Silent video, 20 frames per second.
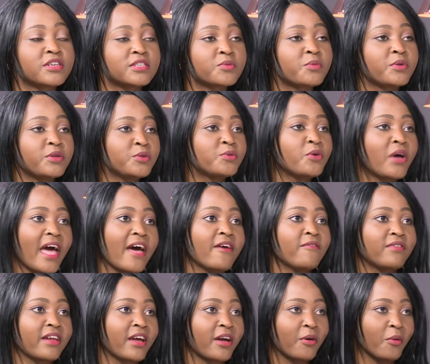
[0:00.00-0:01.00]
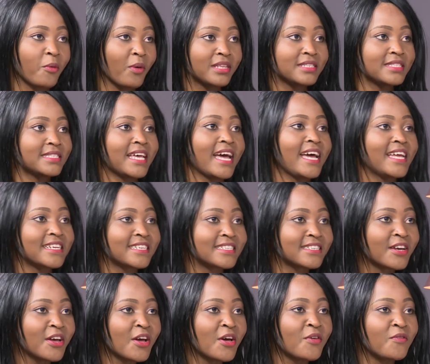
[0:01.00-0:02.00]
we do have like a one-sided
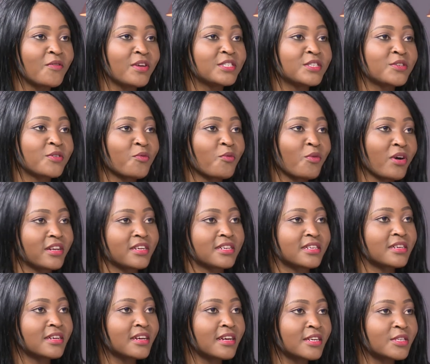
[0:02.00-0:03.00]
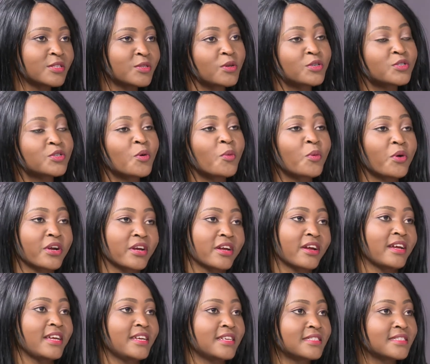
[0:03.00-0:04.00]
vision of what a social worker
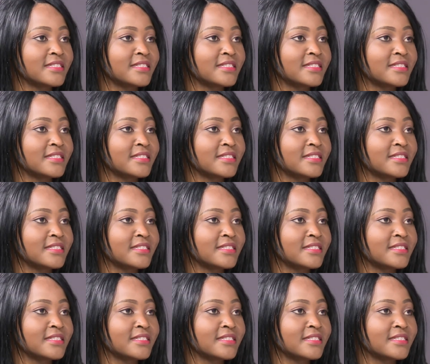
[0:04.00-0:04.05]
is.